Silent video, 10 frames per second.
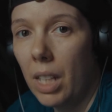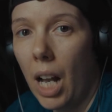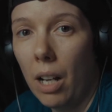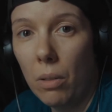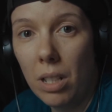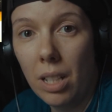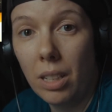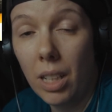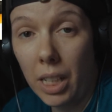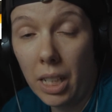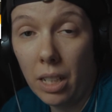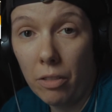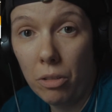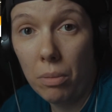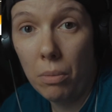I was lucky
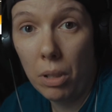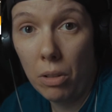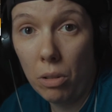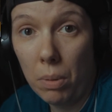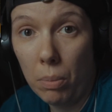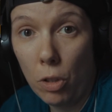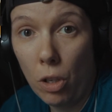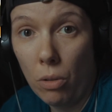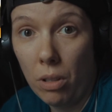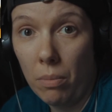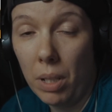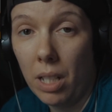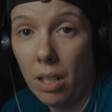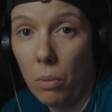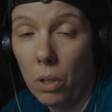enough to be one of those people chosen
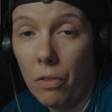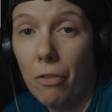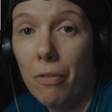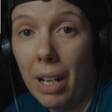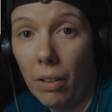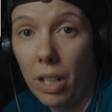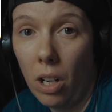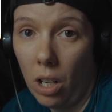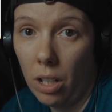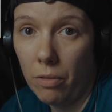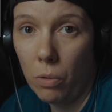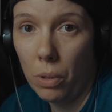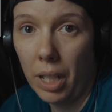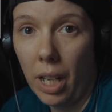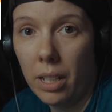because I worked very hard
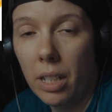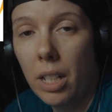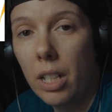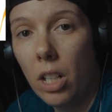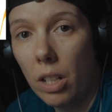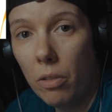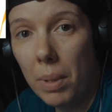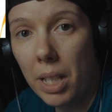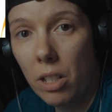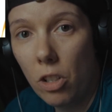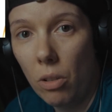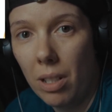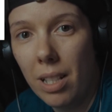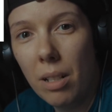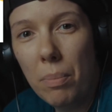for that. Not everybody gets
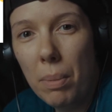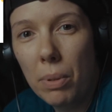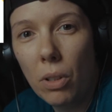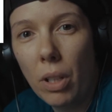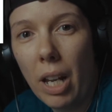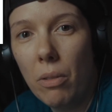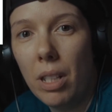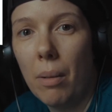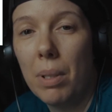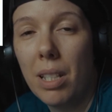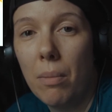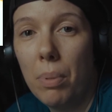chosen. Some people are okay with that, but some